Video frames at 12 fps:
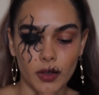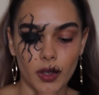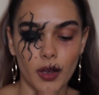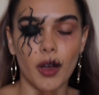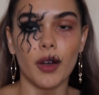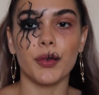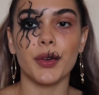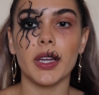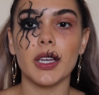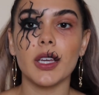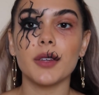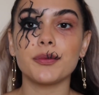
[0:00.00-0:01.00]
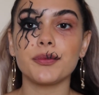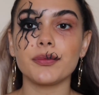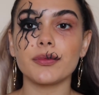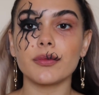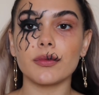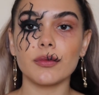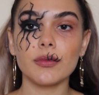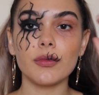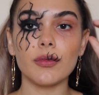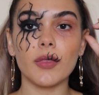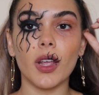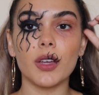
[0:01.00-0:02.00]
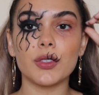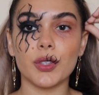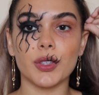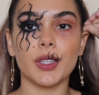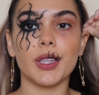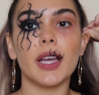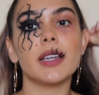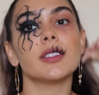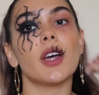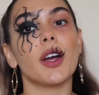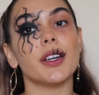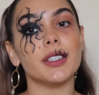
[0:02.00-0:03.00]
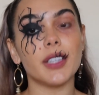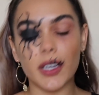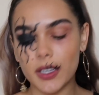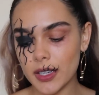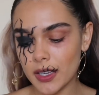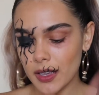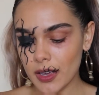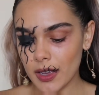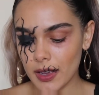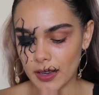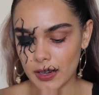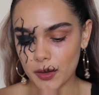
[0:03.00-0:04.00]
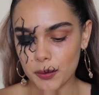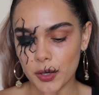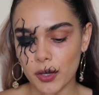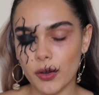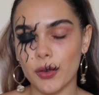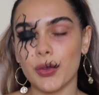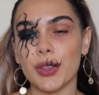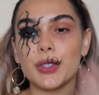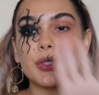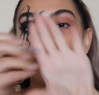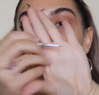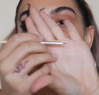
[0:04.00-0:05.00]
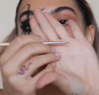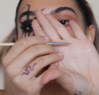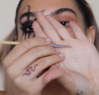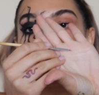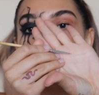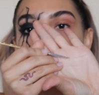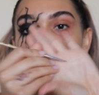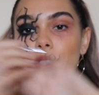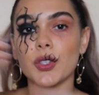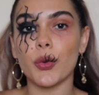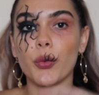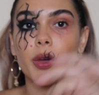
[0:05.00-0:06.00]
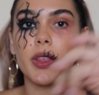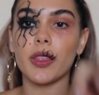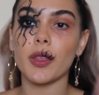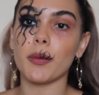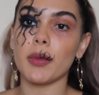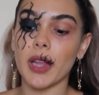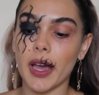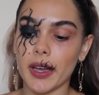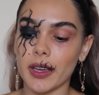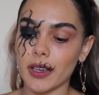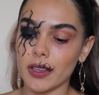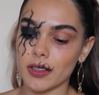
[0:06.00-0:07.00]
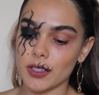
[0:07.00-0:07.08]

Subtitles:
Alrighty, so the legs are done. And I'm gonna go in with a super tiny brush with the black in the